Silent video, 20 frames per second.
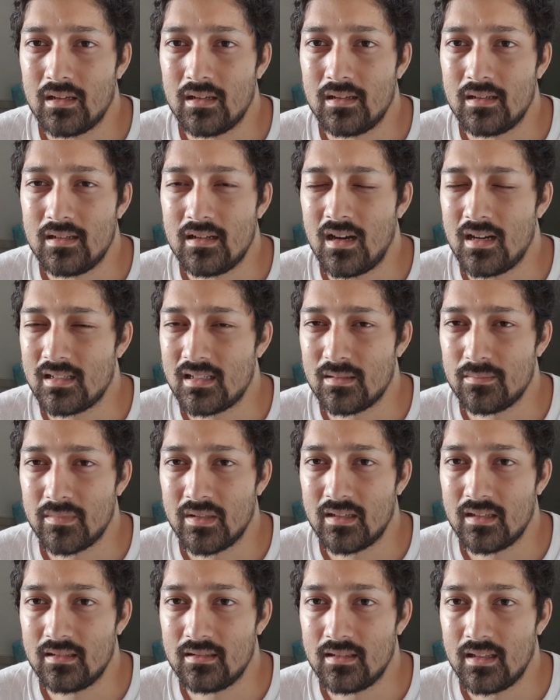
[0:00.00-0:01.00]
not
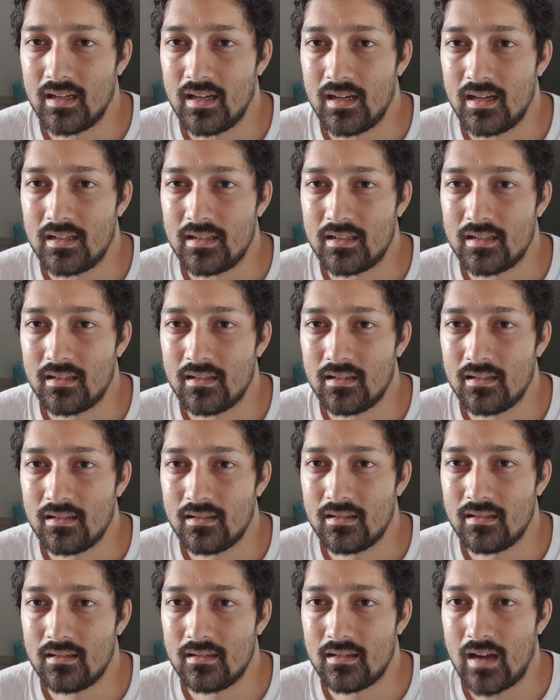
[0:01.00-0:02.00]
something that
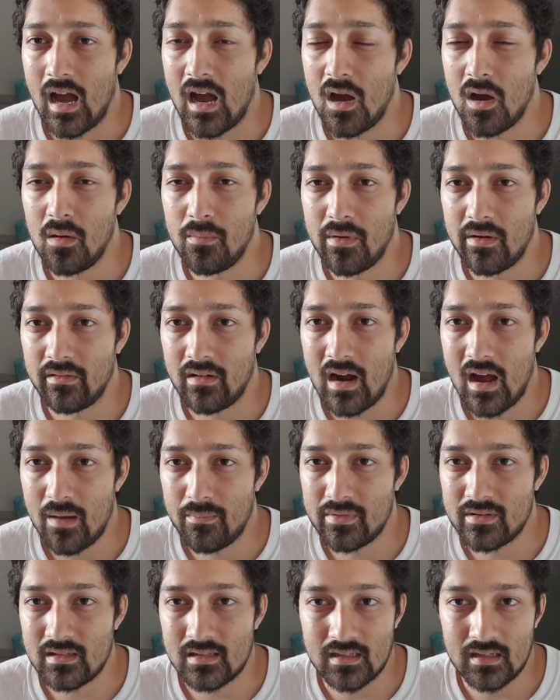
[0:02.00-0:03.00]
I hope ever
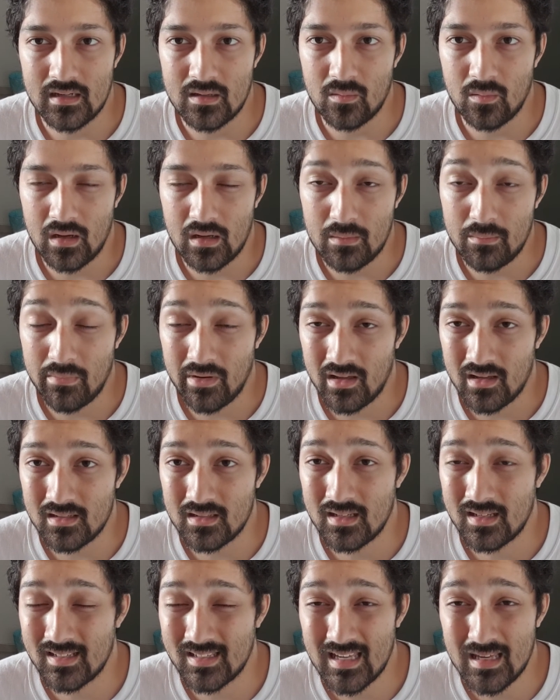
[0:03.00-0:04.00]
happens to anyone,
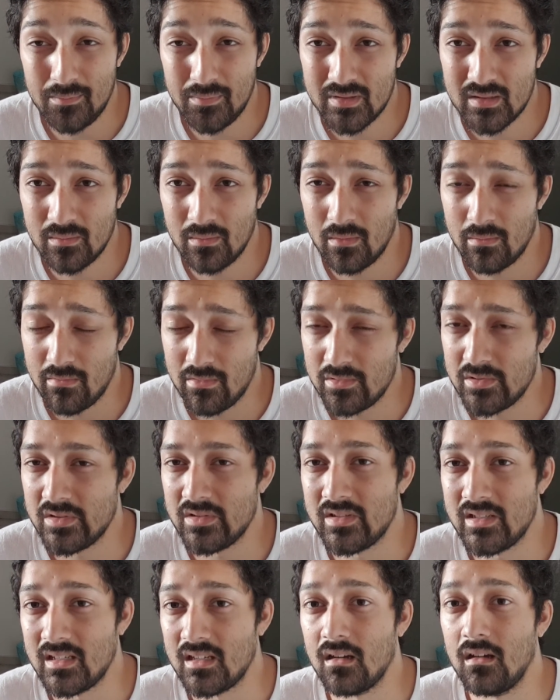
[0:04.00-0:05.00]
but keep some
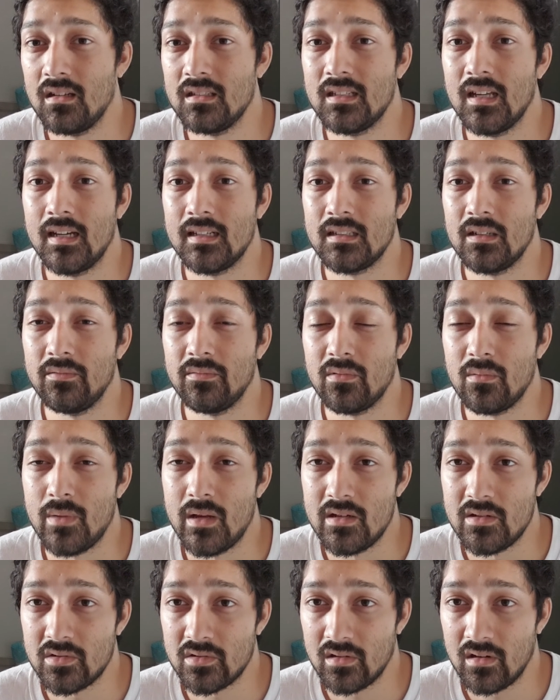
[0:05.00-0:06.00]
emergency contact
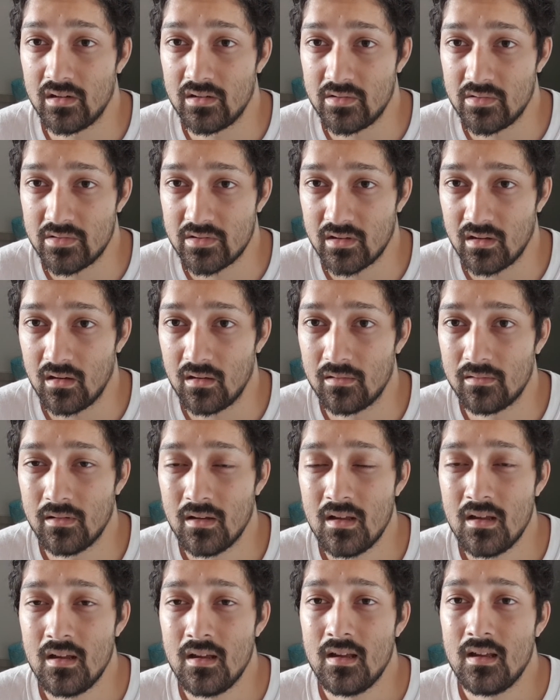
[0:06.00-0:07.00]
information on yourself.
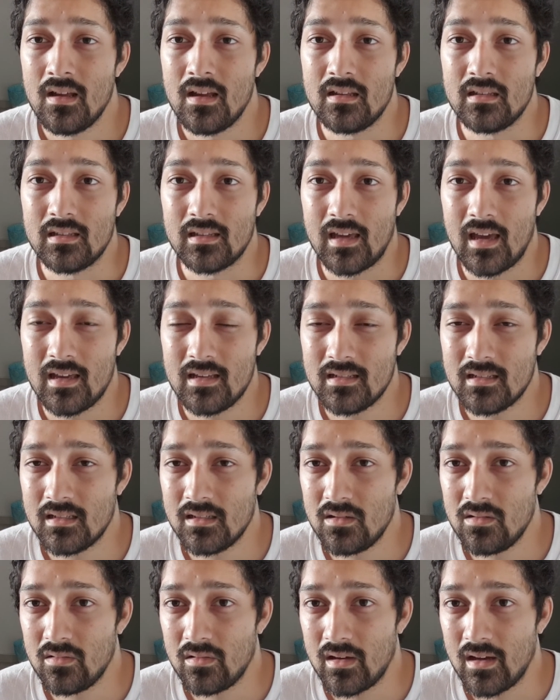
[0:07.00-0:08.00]
In the case that
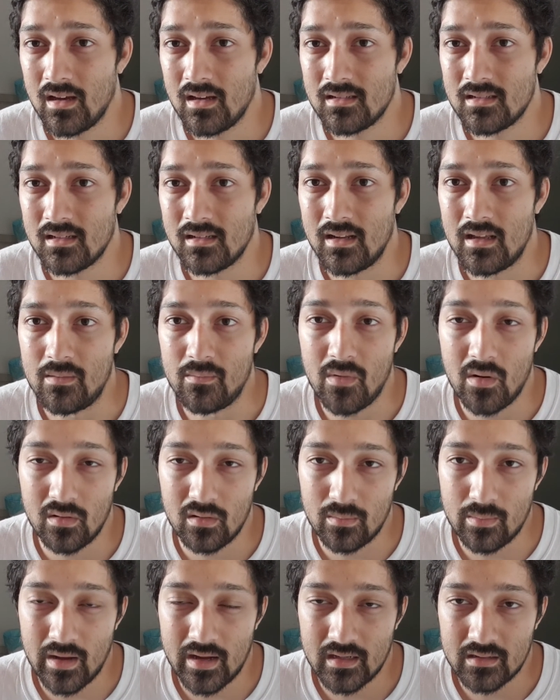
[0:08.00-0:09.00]
you get in a
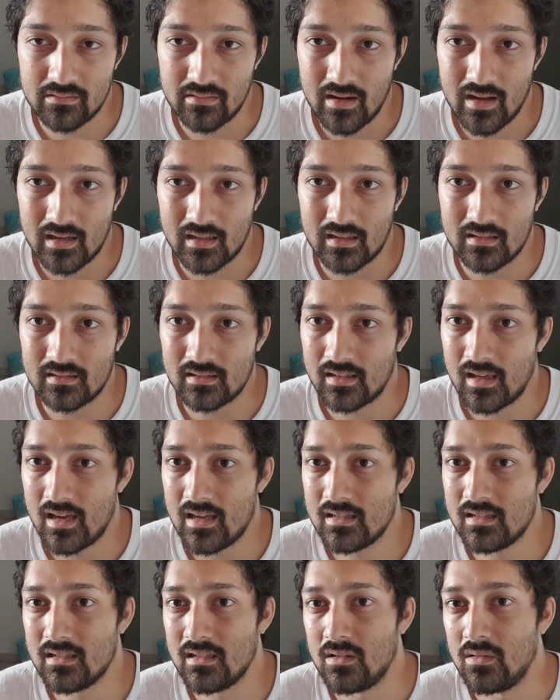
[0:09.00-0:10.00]
motorbike wreck, in the
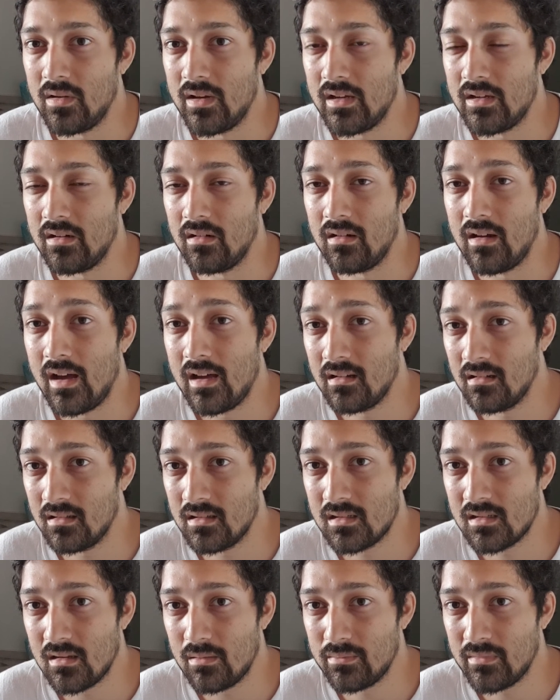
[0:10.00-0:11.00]
case that you hit your head on
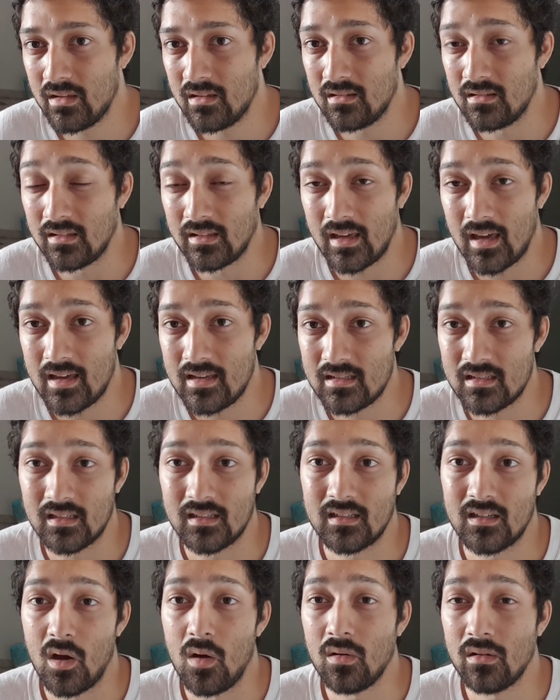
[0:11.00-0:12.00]
something, in the case a
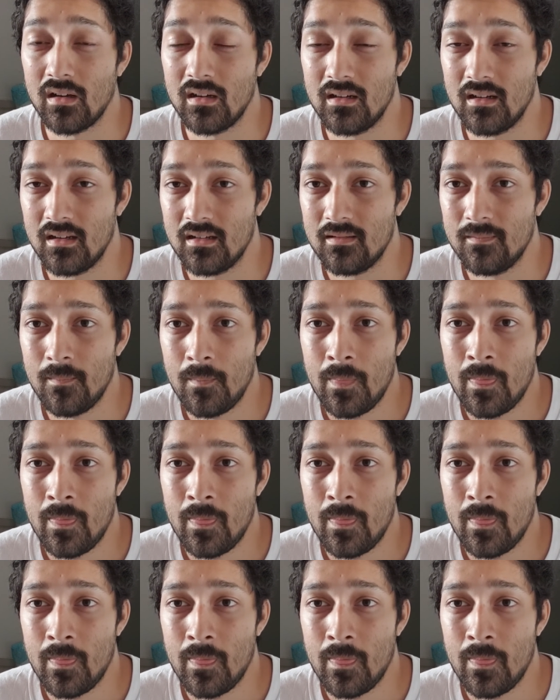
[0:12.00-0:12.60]
coconut